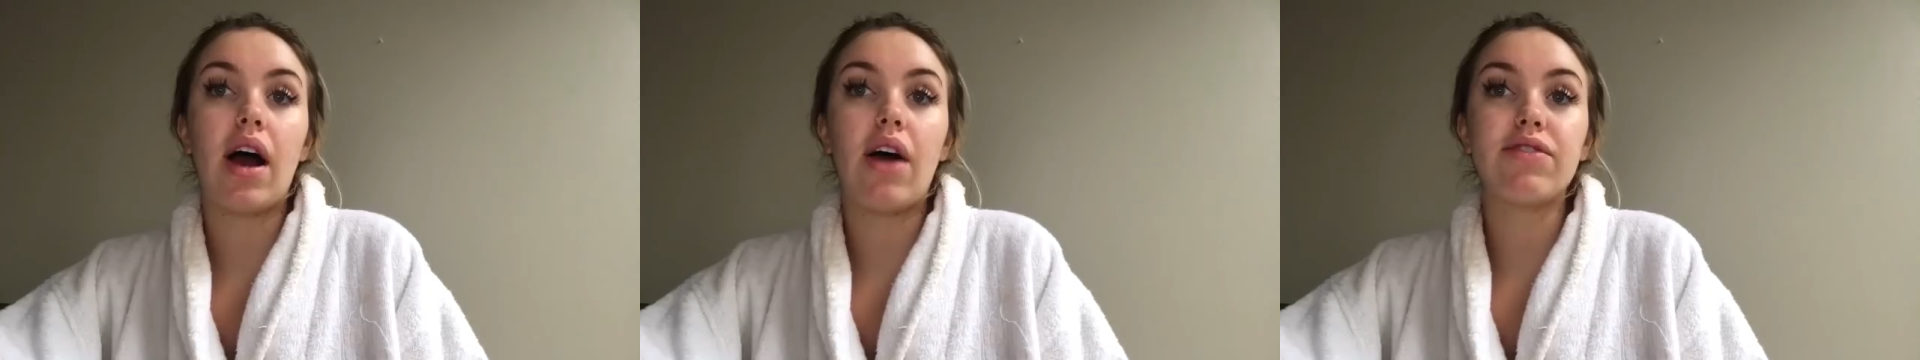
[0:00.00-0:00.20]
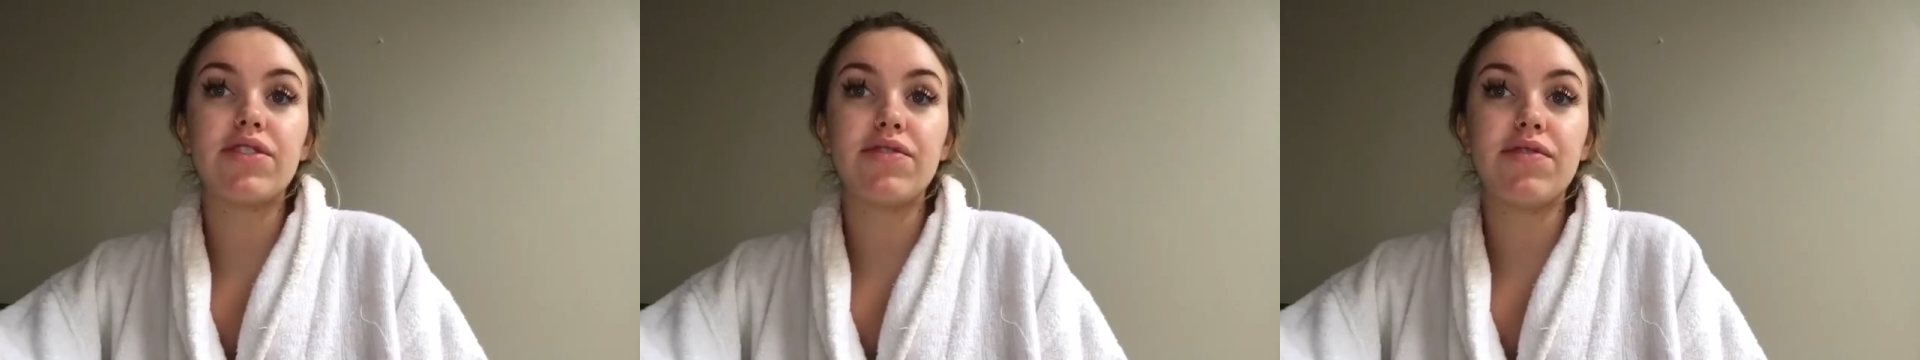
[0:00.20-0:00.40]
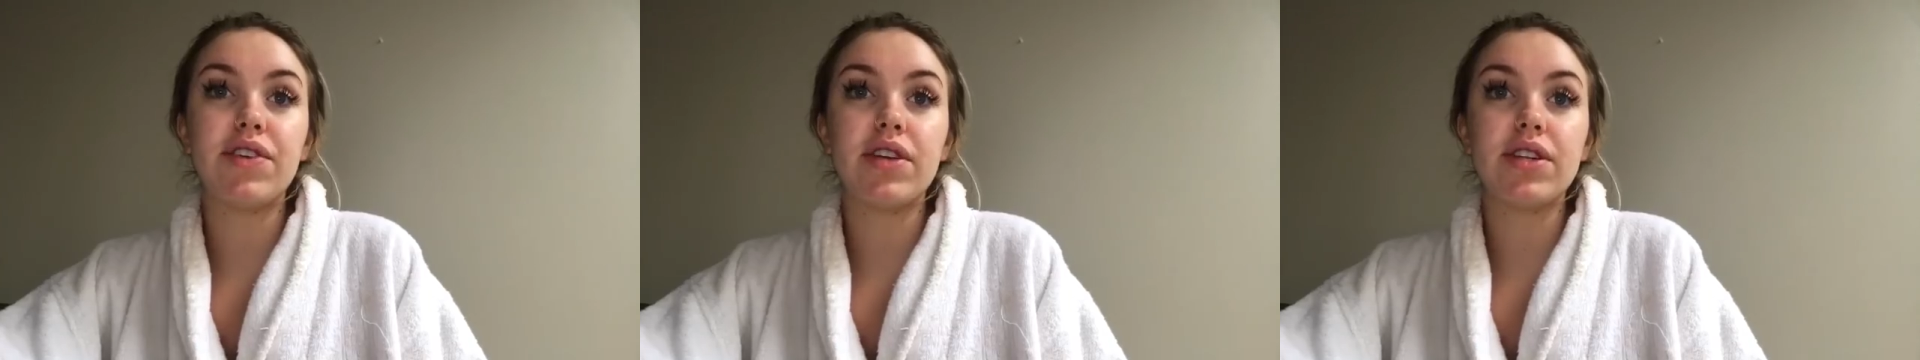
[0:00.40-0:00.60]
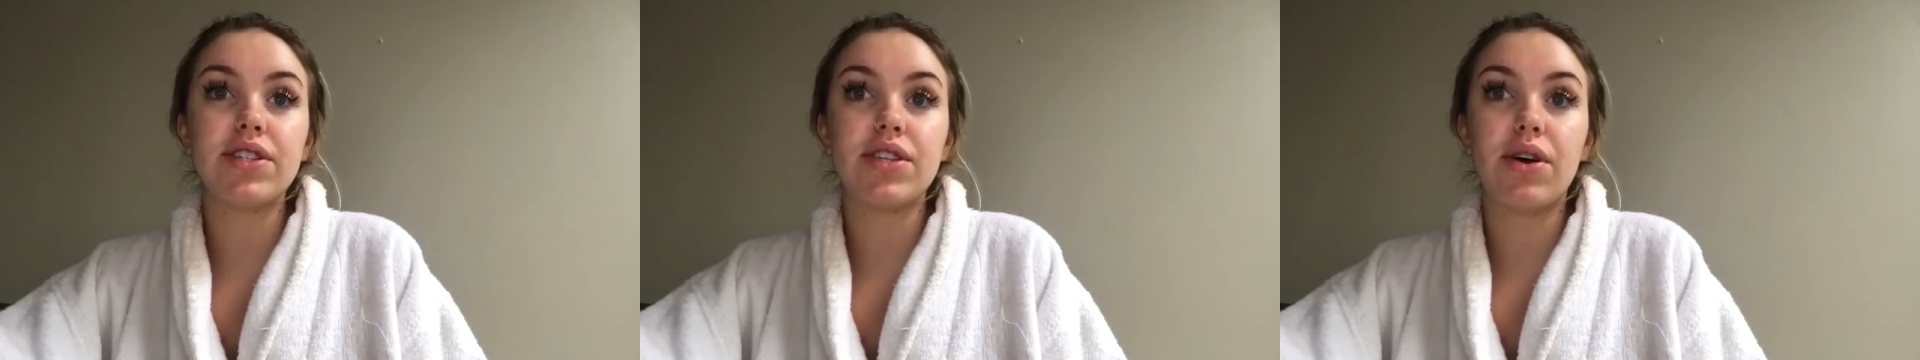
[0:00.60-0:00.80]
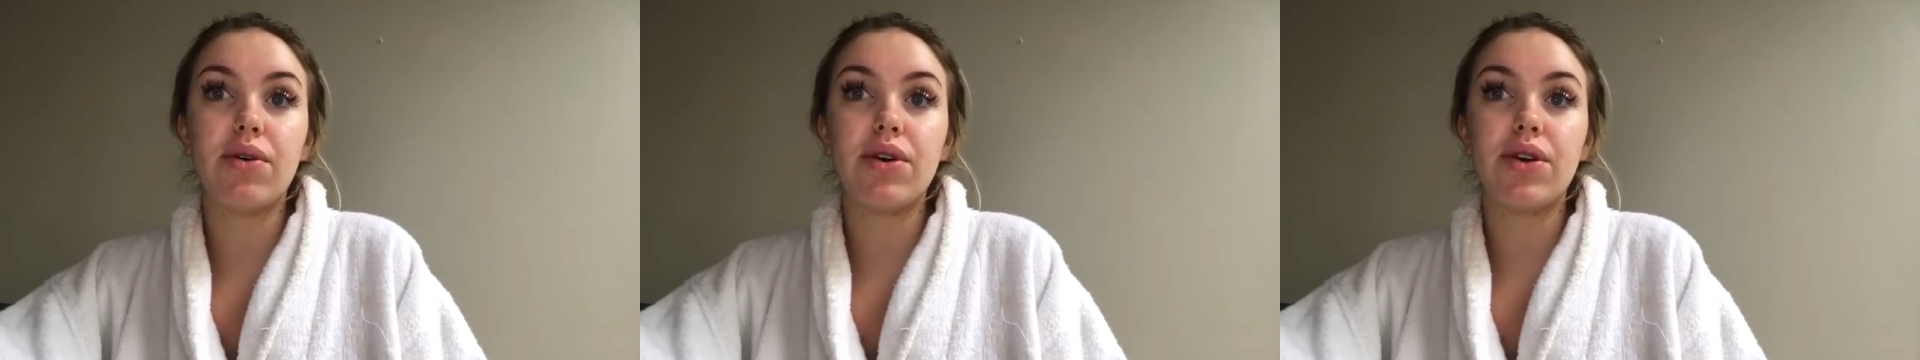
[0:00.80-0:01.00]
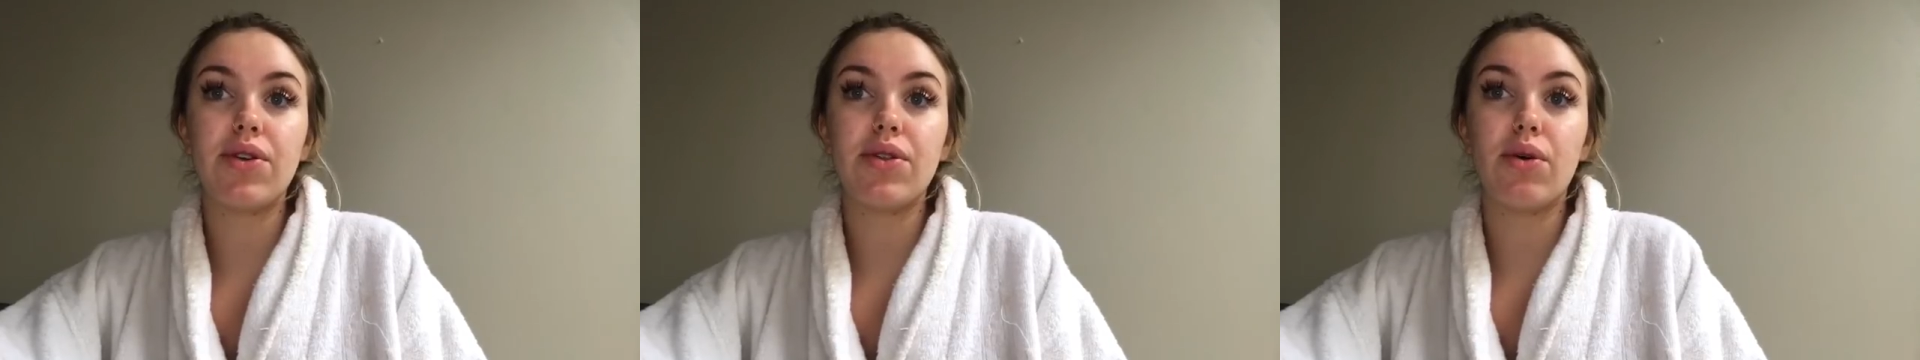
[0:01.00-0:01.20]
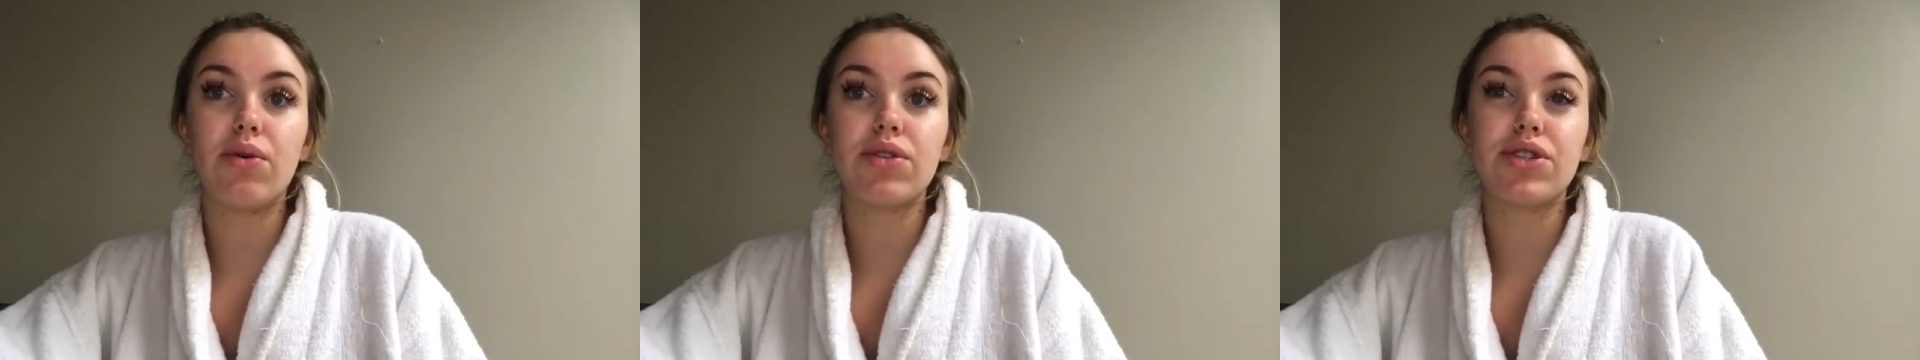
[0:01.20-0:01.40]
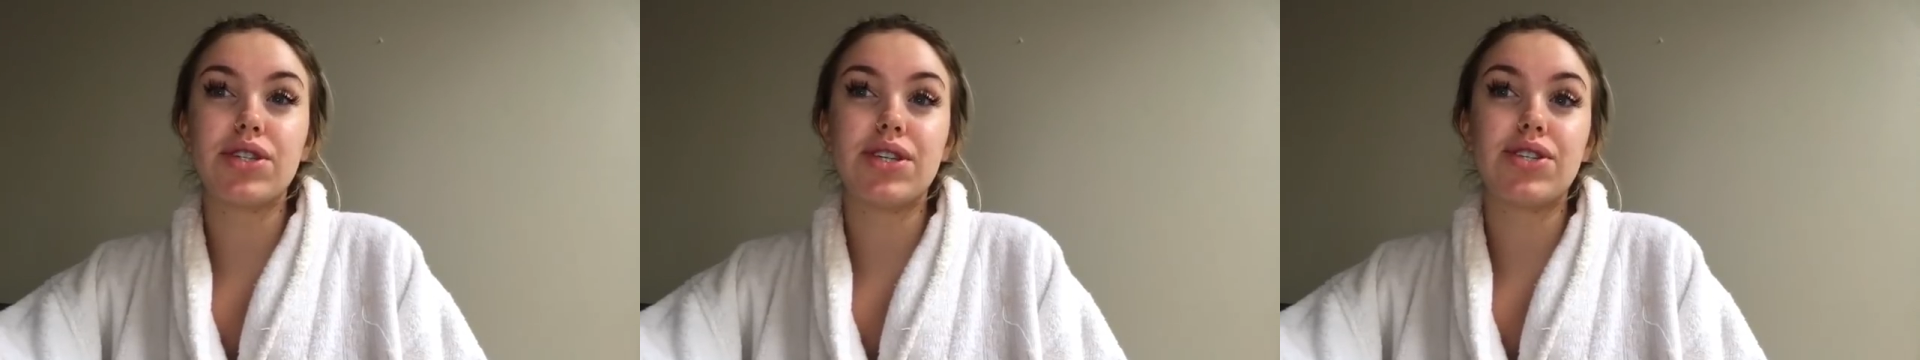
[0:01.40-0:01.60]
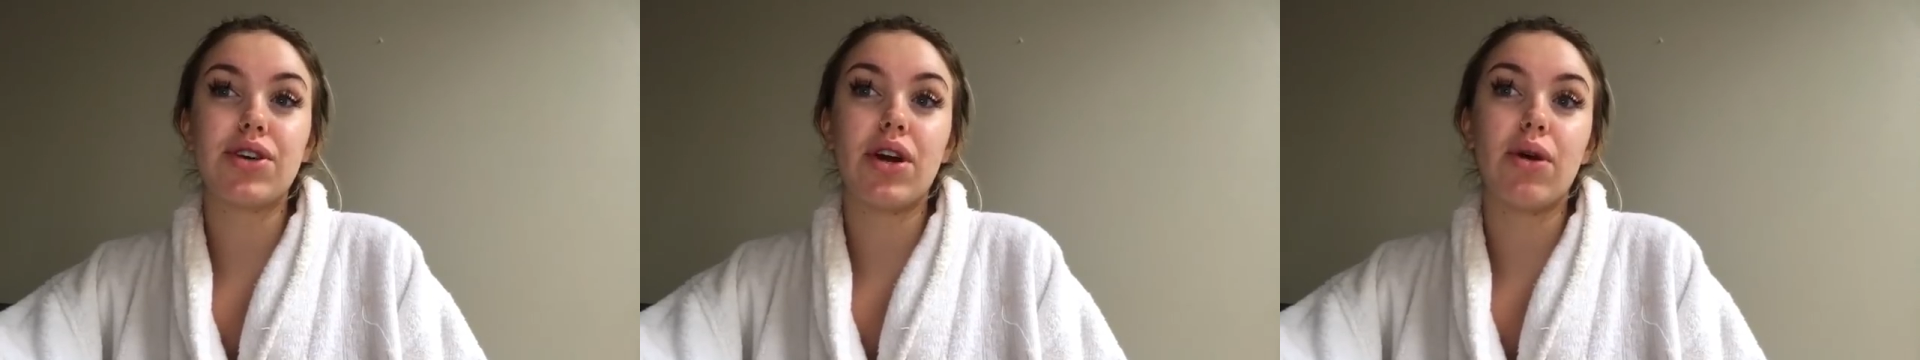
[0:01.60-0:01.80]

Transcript: I often feel as though you're the older sister